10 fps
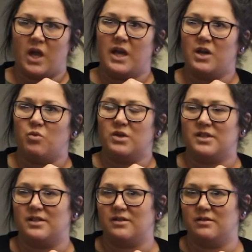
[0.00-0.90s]
he
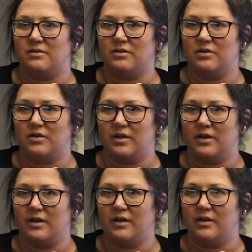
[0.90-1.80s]
was
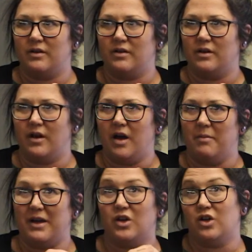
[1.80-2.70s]

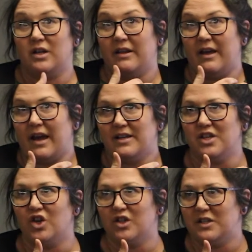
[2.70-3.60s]
in good, I guess
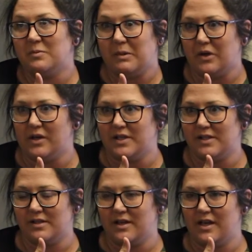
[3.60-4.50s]
in good
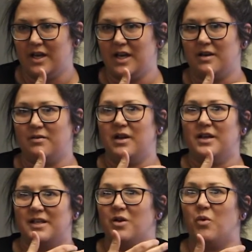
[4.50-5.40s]
spirits. He
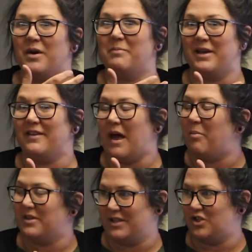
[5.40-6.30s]
didn't want to be in that
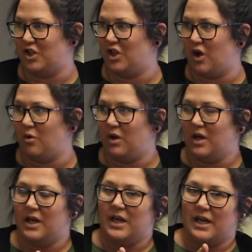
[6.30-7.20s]
position though.
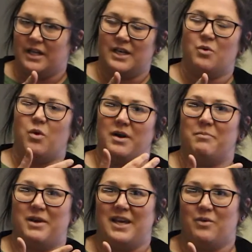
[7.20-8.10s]
He didn't want to
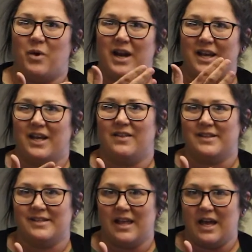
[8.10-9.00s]
be waiting in
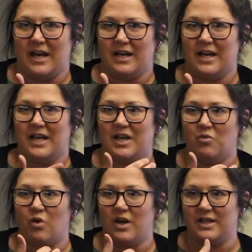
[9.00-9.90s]
this line, and he
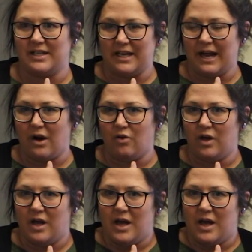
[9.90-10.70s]
wanted to get out.